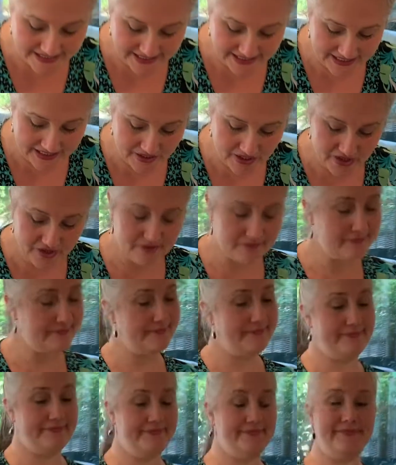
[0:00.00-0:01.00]
here,
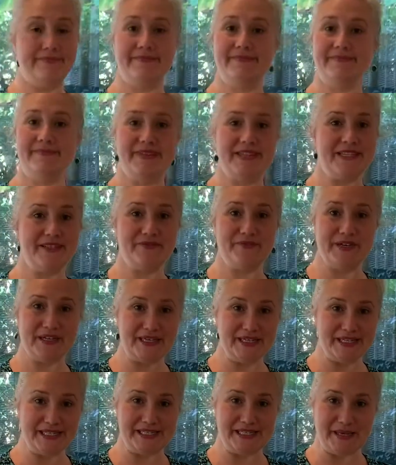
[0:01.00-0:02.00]
it's
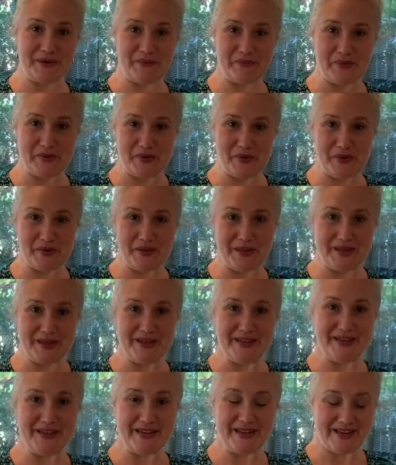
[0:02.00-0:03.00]
very simple.
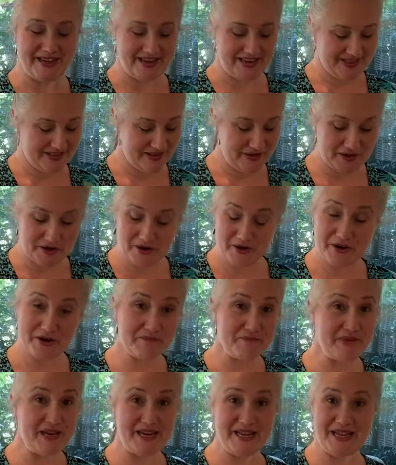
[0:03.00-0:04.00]
There aren't
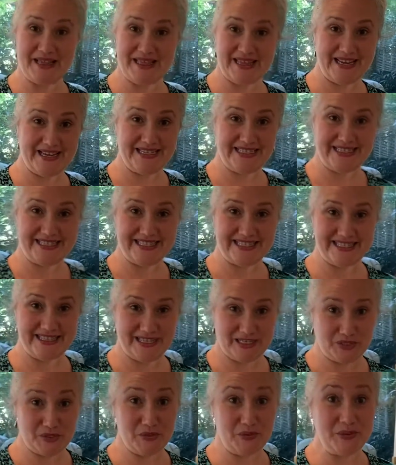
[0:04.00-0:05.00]
many things
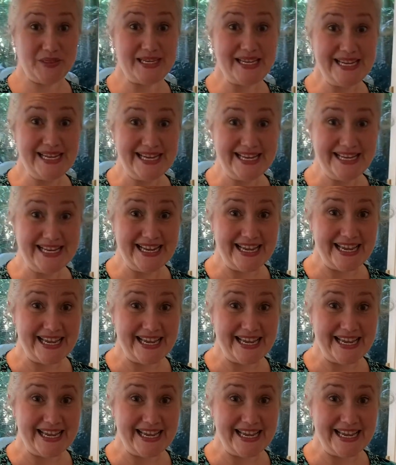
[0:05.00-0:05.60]
that you'll need.